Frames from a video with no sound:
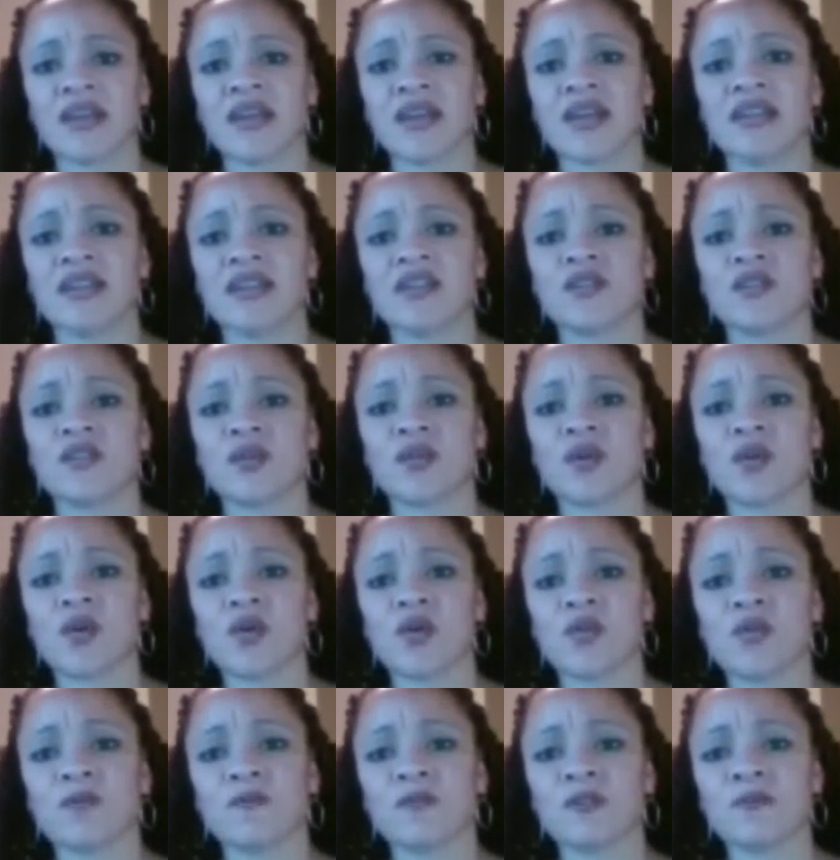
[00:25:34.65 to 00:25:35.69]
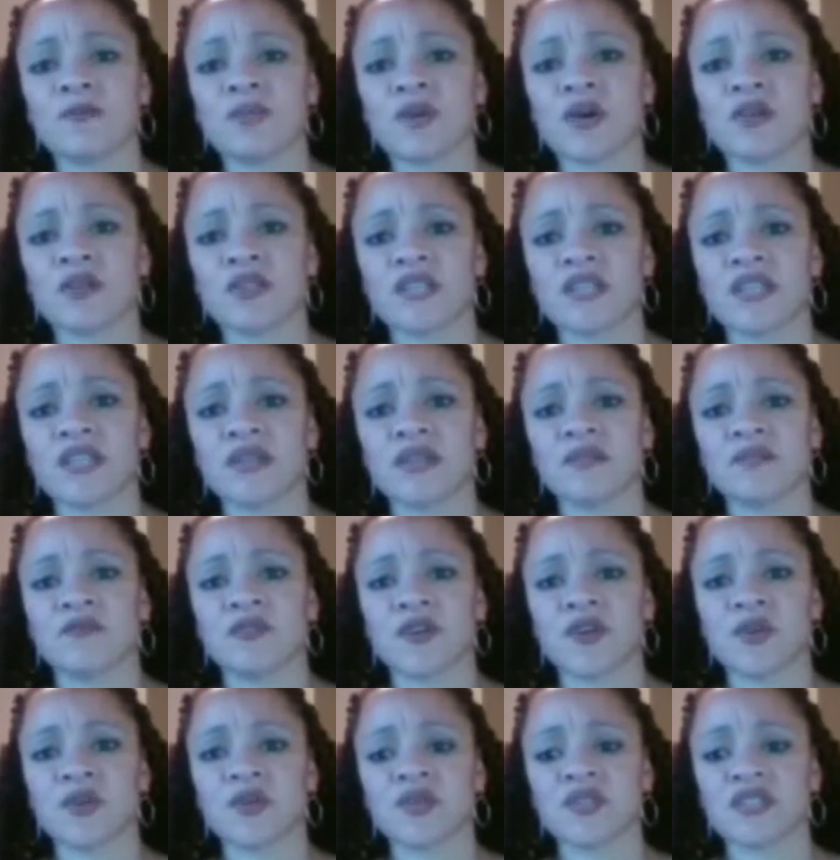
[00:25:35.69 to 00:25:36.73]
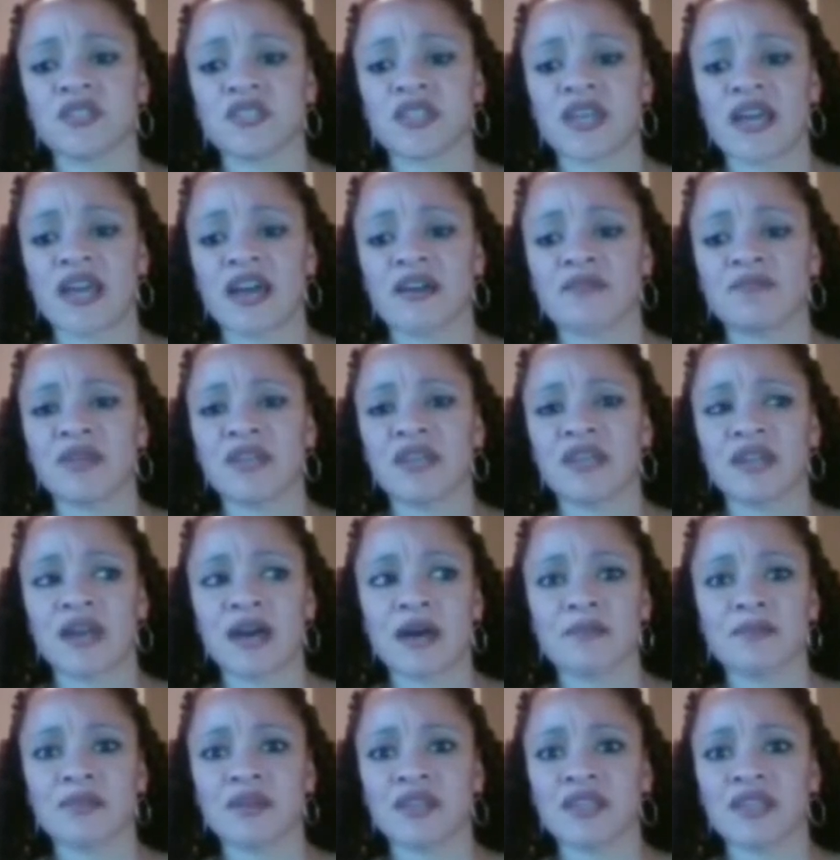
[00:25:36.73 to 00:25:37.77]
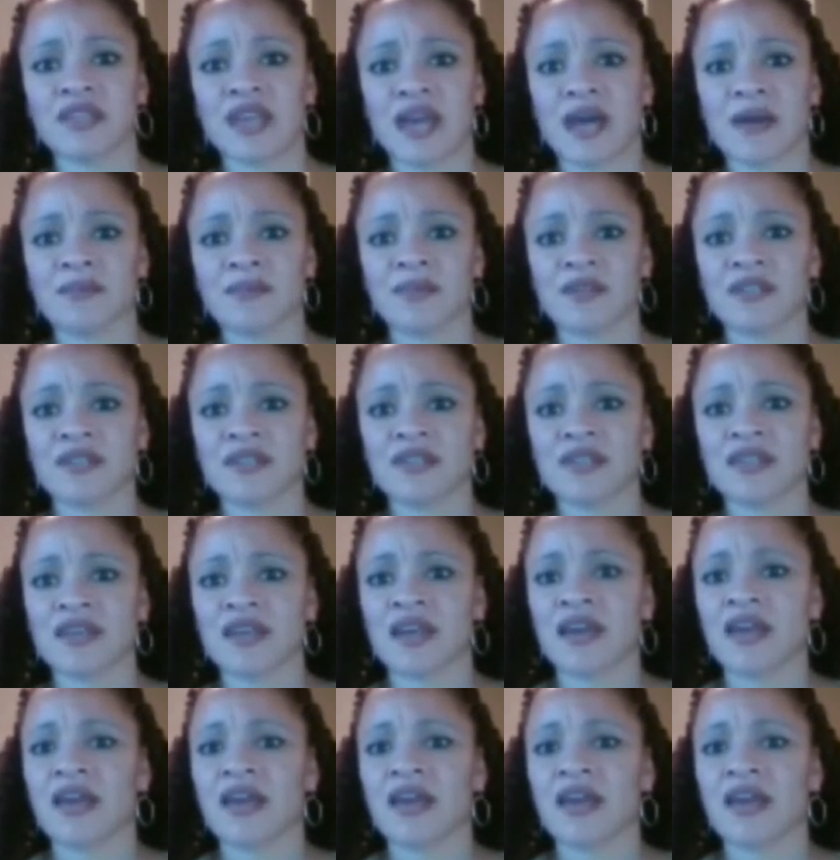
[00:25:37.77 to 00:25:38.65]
and then the whole football team votes to have me not be the captain,